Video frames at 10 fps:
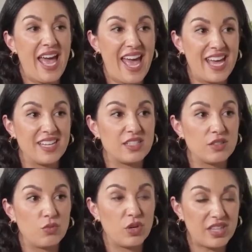And
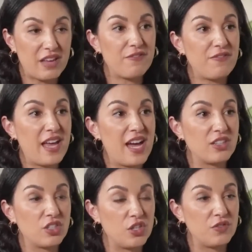what they
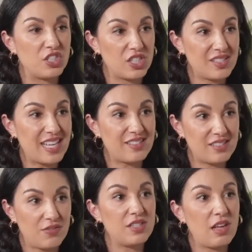found over just that
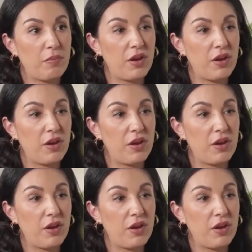seven day